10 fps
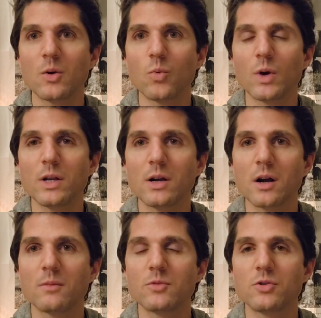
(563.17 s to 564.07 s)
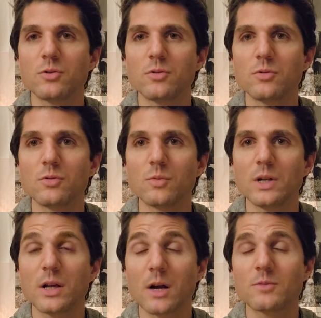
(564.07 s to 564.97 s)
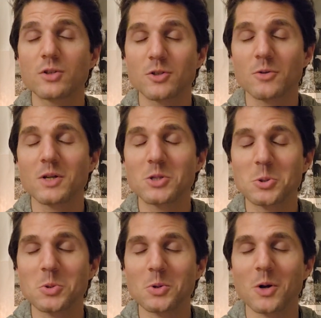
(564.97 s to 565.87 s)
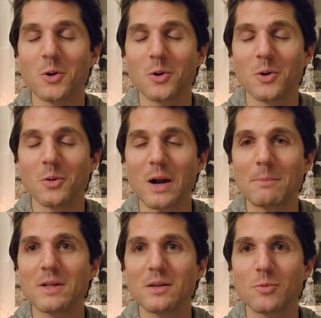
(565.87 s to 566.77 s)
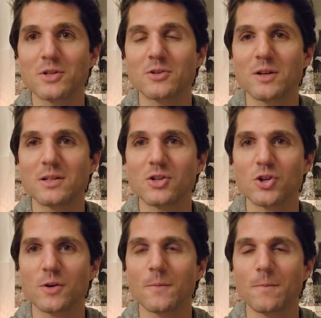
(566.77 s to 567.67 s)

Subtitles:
when it comes to rapid depressurization,